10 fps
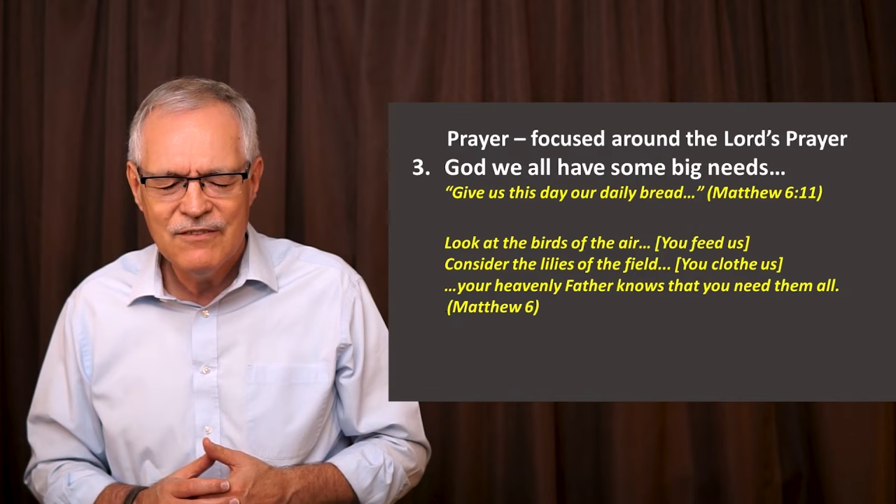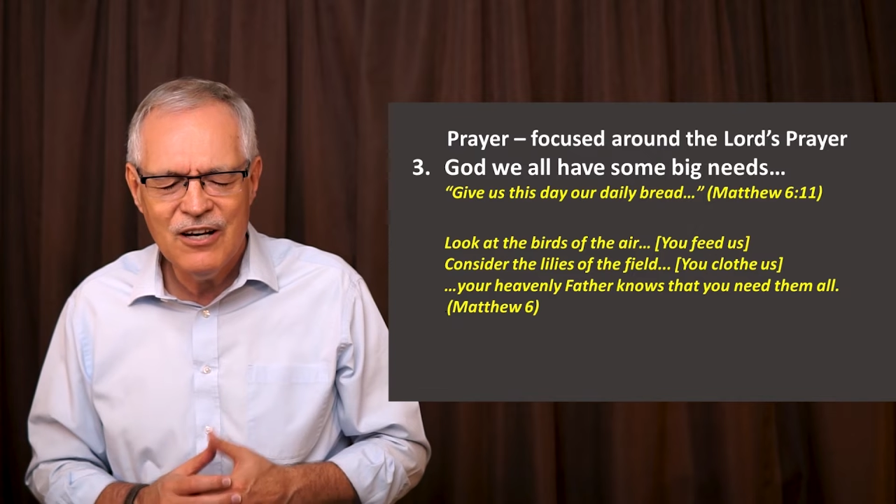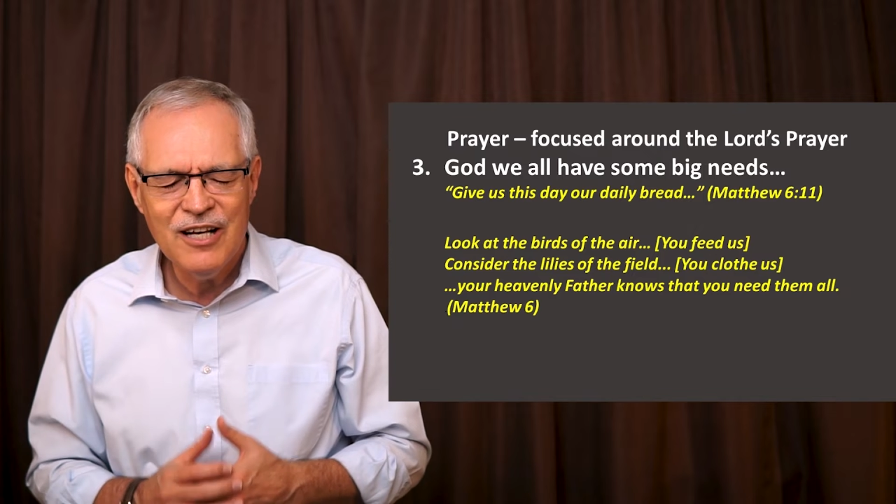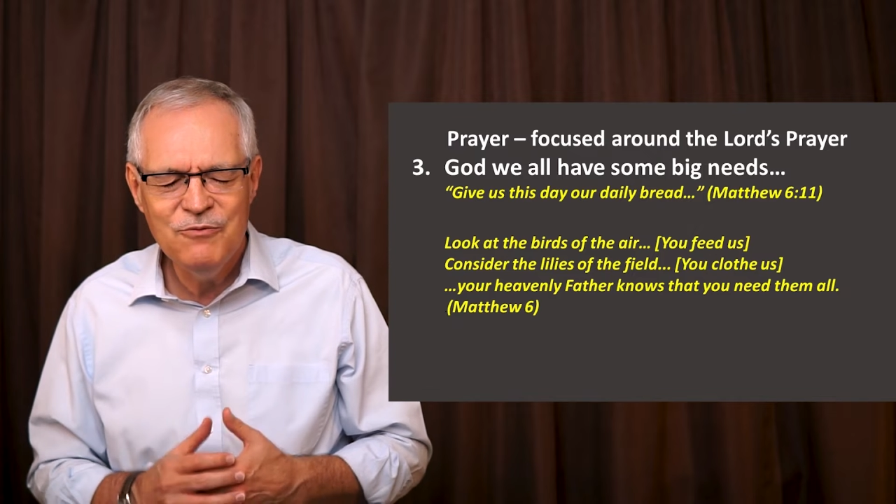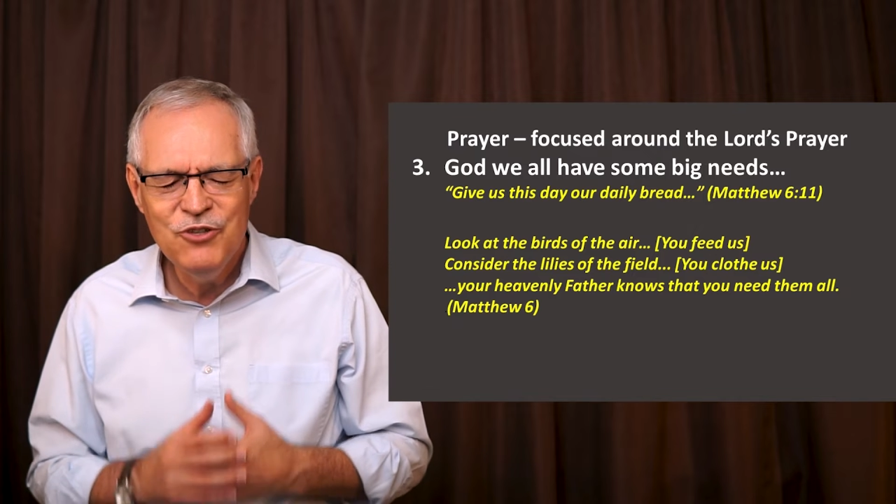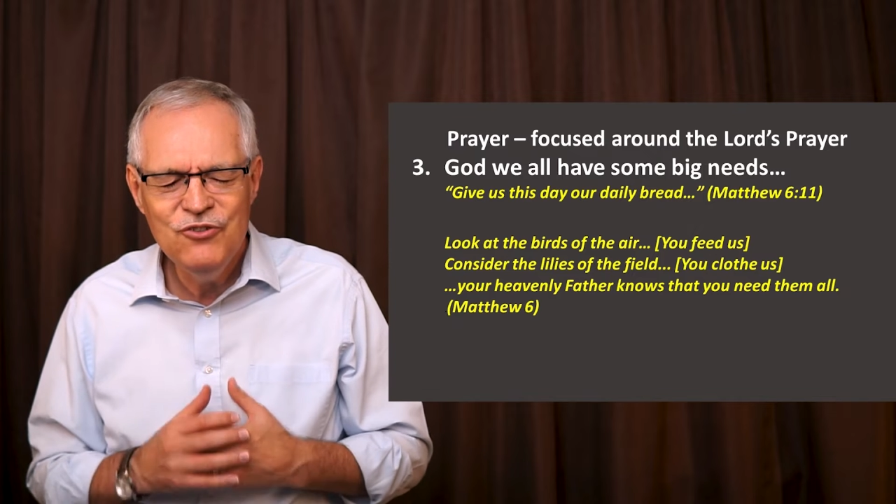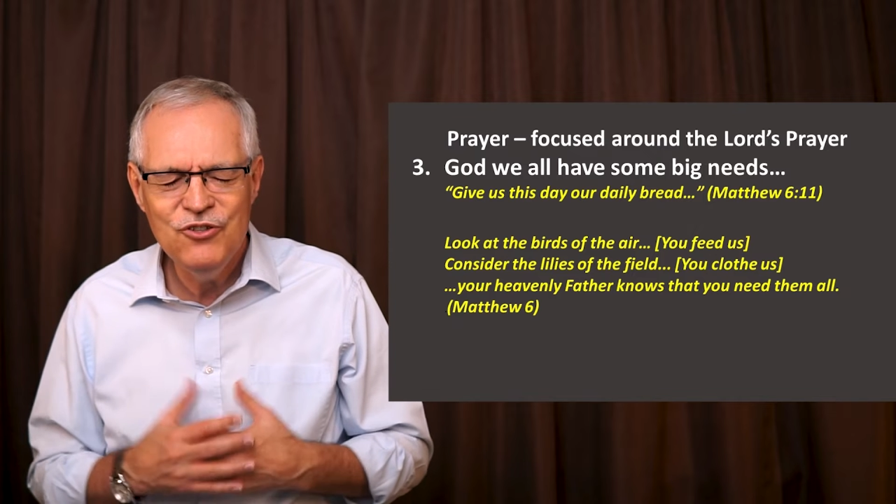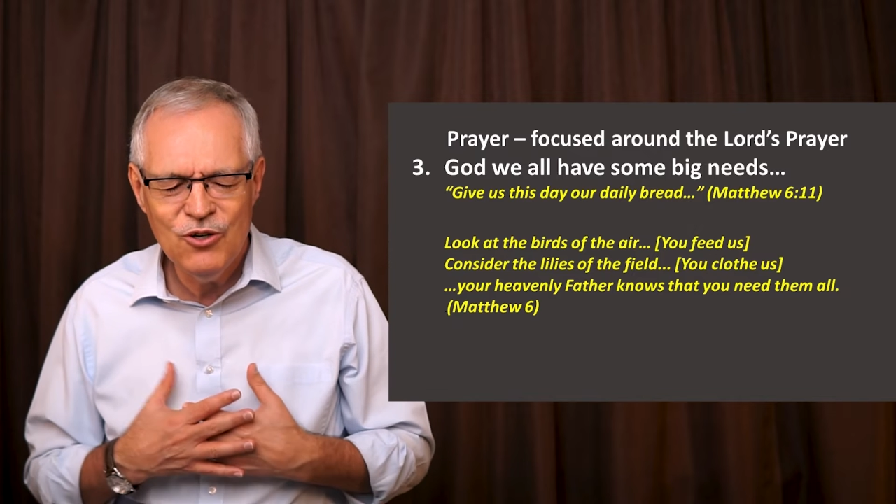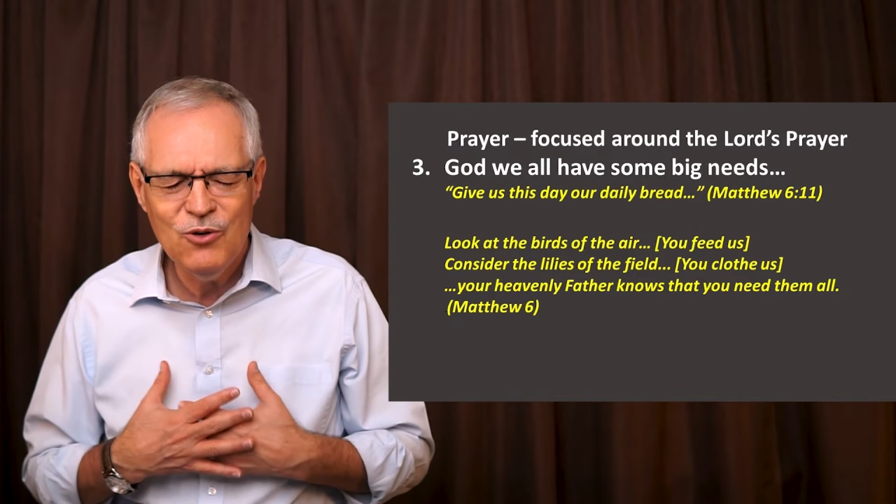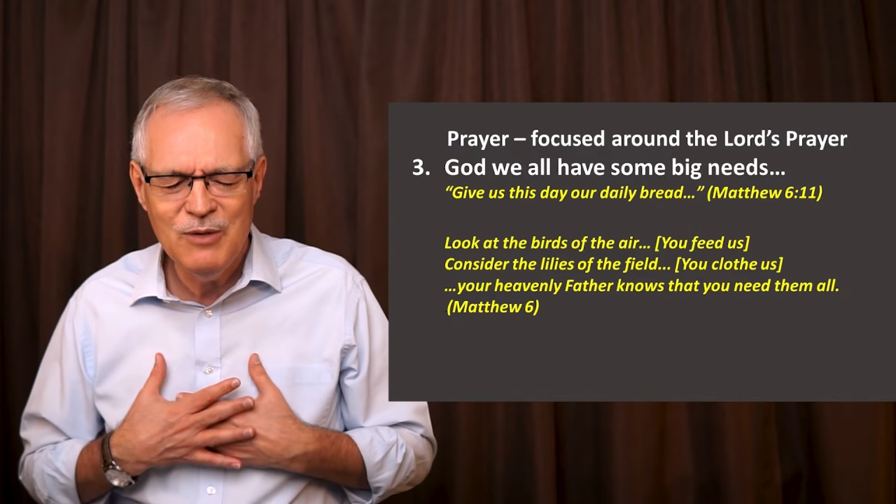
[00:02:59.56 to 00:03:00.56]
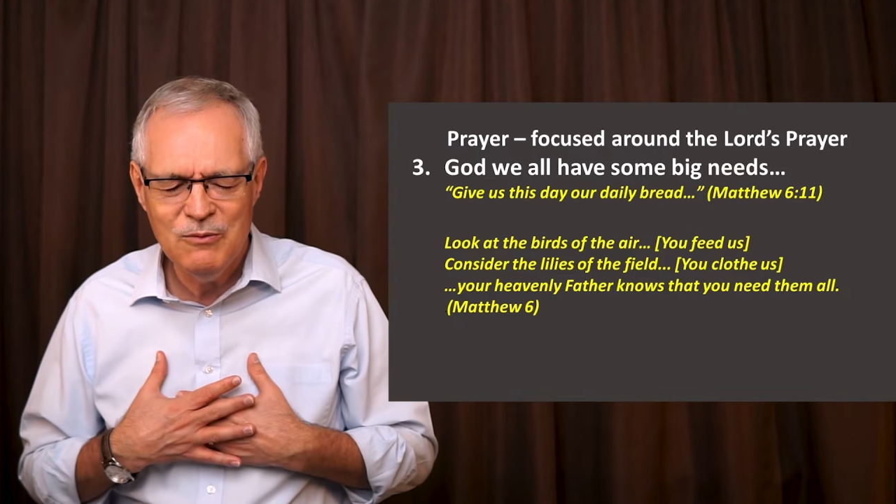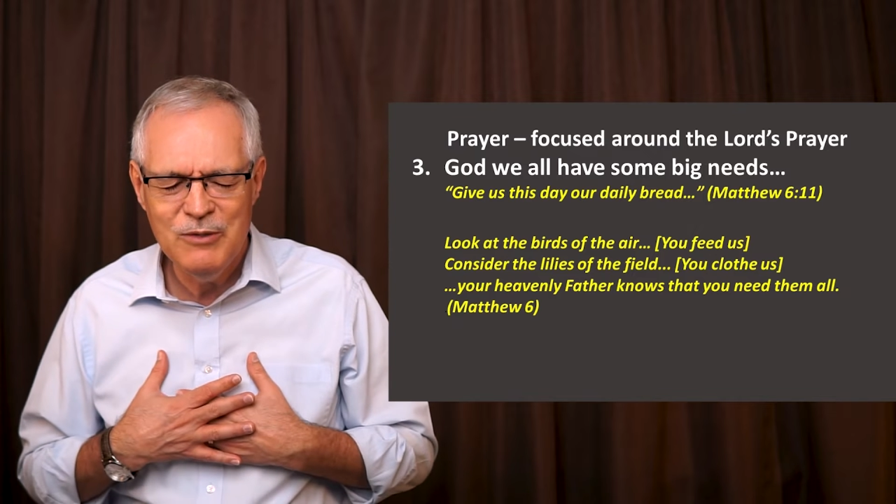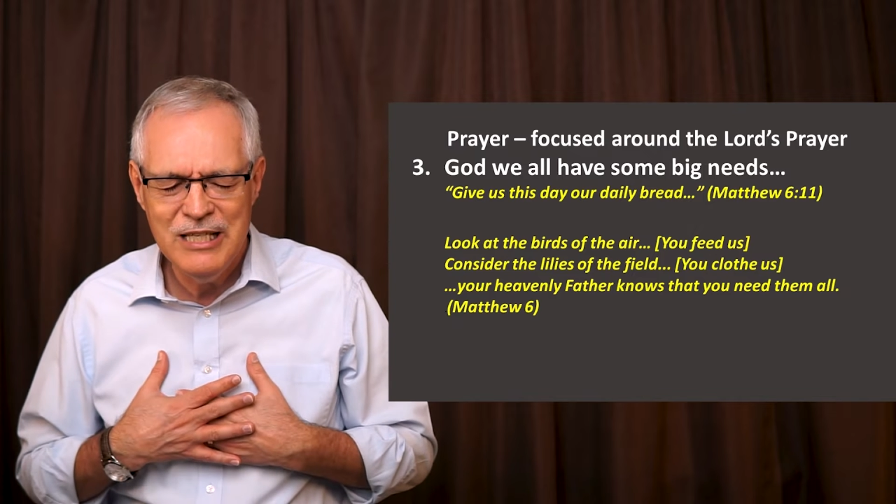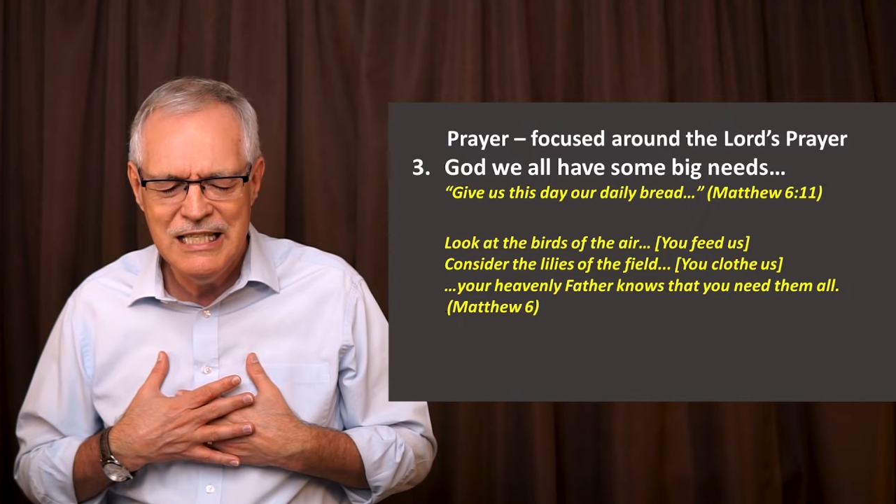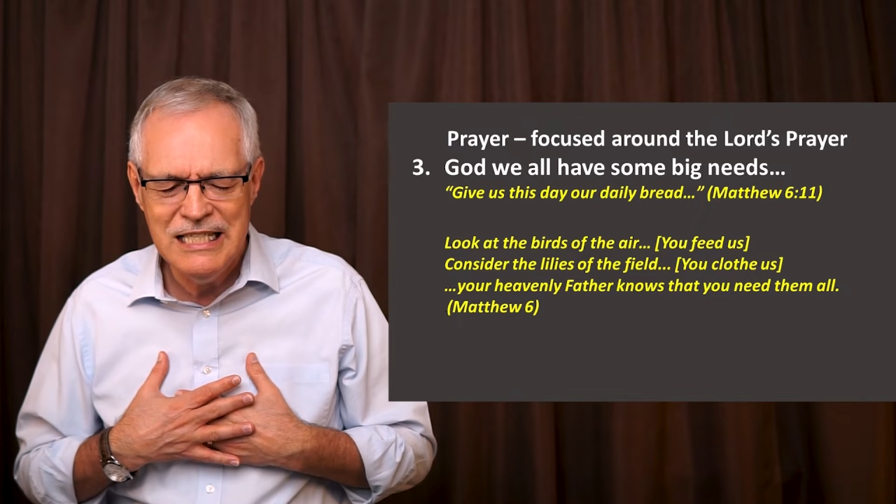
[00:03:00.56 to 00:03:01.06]
God, you know what
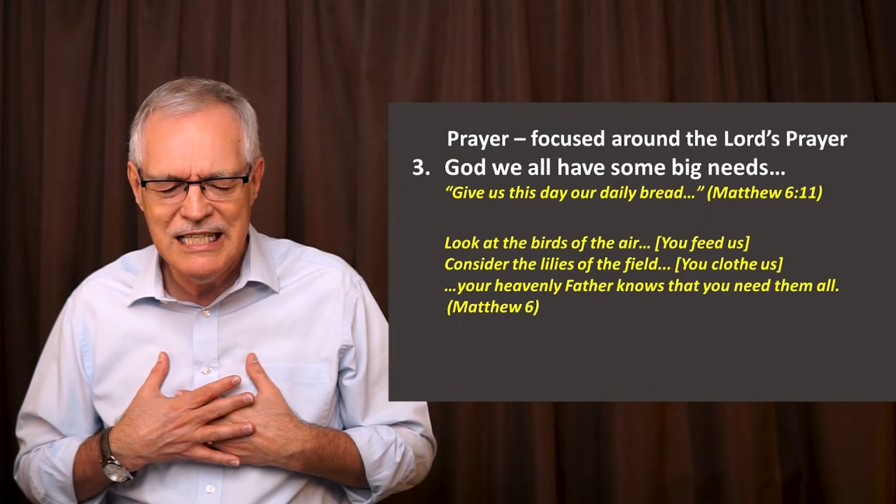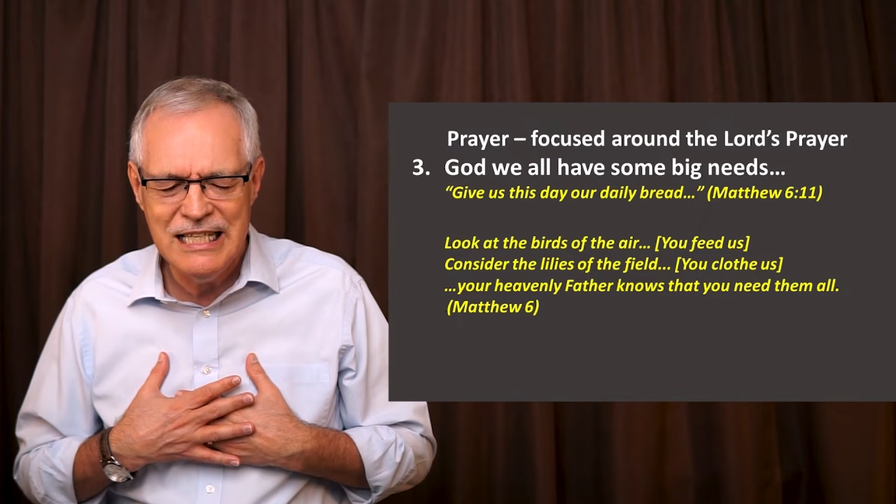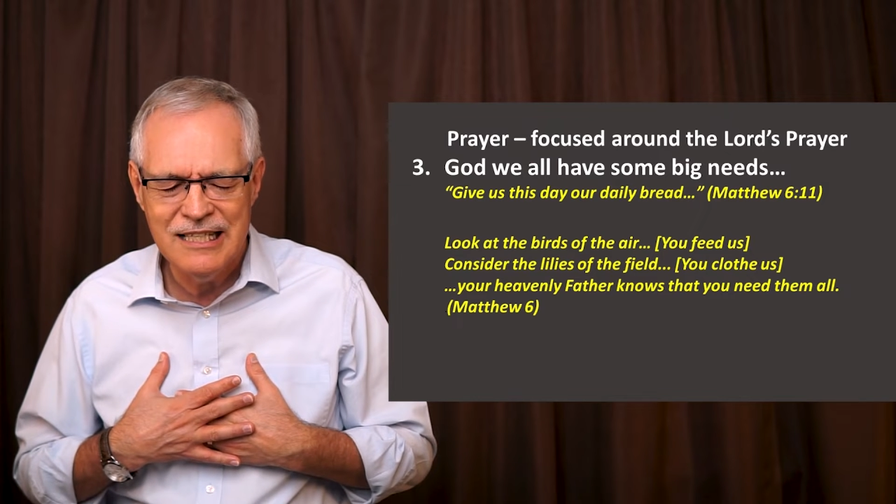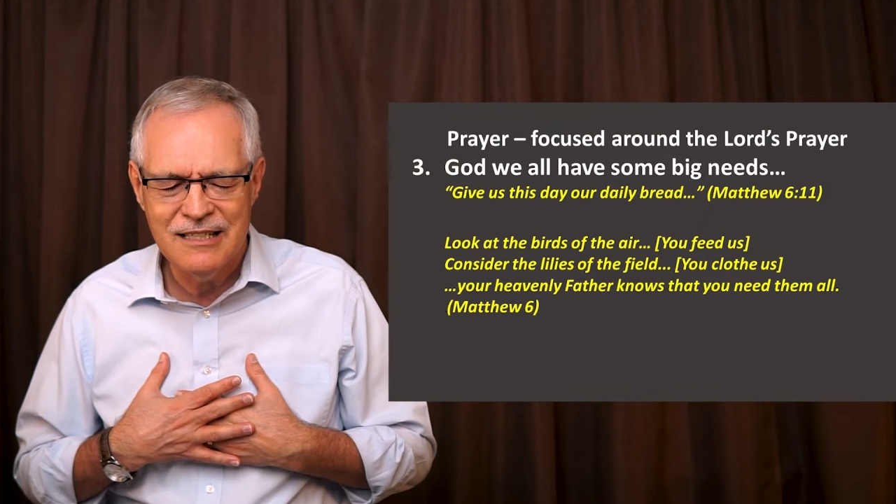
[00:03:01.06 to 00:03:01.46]
we need.